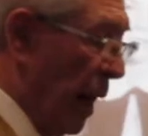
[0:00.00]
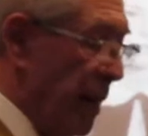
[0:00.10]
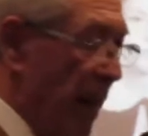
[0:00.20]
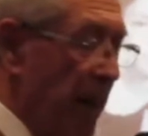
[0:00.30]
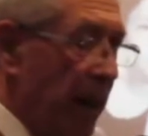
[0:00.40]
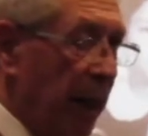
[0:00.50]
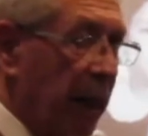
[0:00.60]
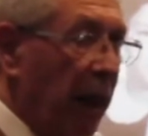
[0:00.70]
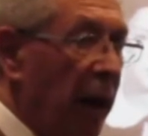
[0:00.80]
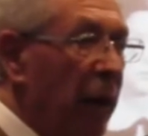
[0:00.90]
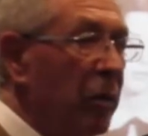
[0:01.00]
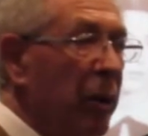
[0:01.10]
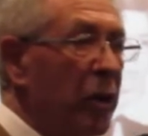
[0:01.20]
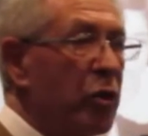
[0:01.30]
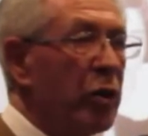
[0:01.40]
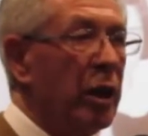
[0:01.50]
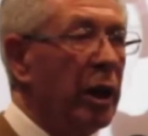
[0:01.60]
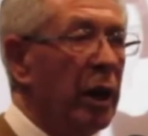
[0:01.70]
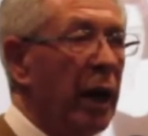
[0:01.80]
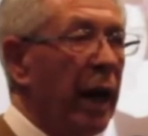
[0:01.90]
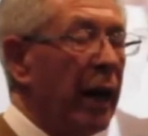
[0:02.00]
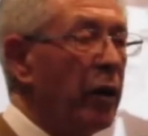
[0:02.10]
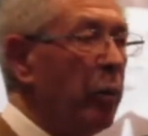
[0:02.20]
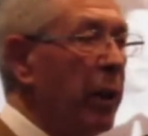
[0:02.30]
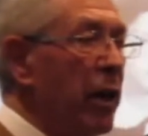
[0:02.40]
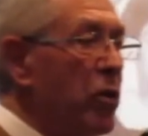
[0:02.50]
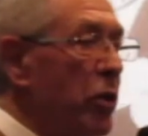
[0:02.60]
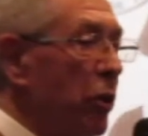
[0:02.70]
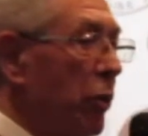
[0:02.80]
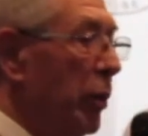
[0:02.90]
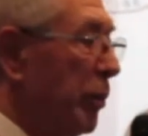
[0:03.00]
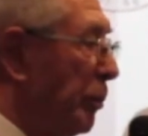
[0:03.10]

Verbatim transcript: identity card which had to be issued.